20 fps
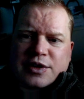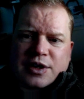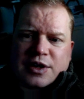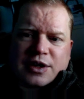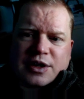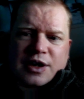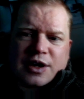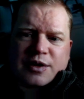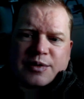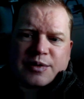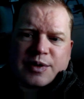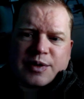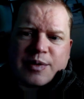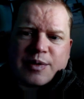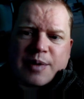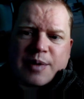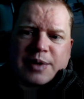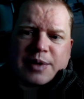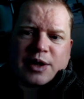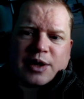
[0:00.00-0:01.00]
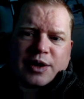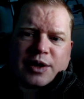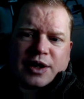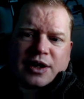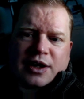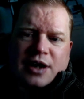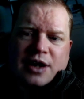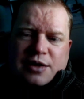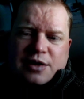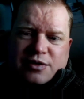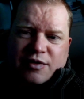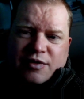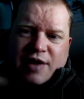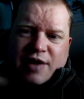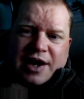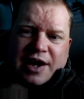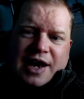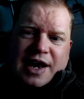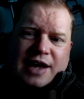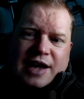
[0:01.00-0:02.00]
So you know you're probably looking at close to
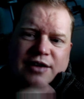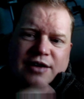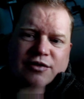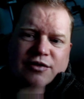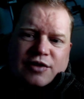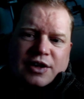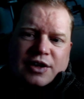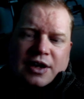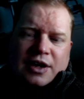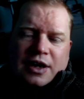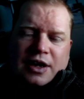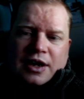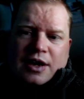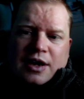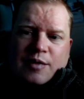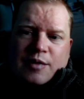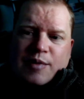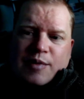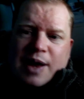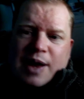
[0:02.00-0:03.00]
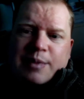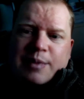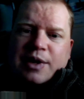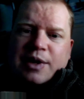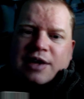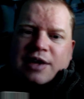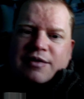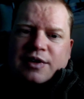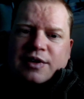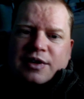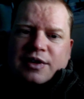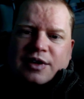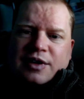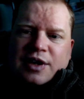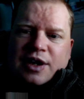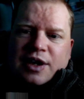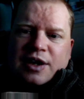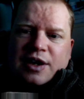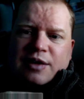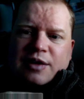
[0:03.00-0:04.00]
around 800, maybe
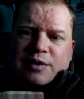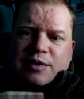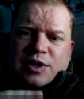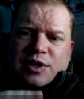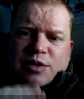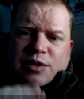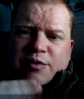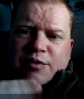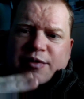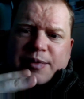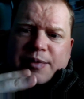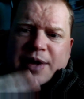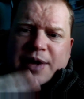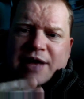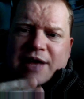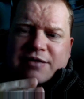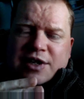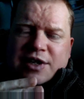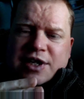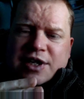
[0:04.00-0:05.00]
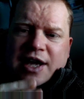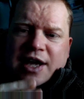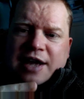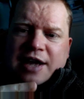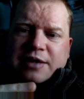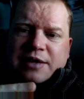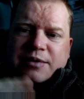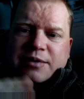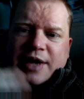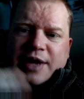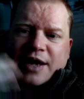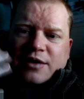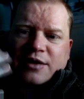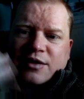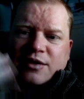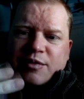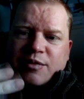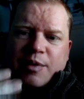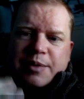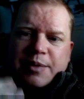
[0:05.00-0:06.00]
even uh, with some of them that I've discounted them
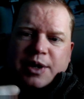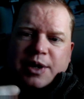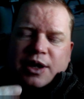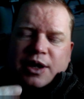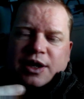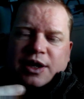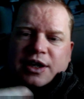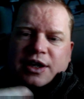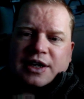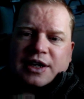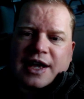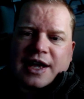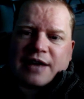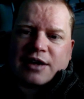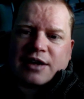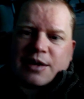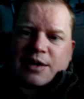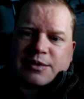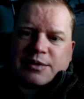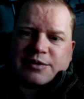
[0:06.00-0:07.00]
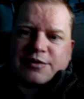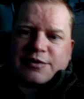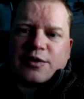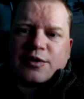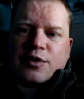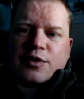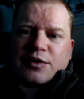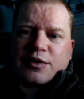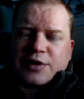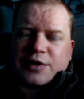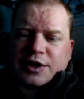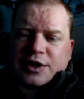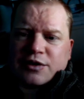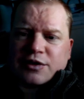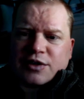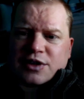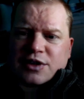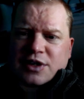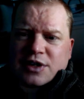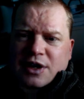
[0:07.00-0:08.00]
down, they're probably not going to go down lower than four, 300.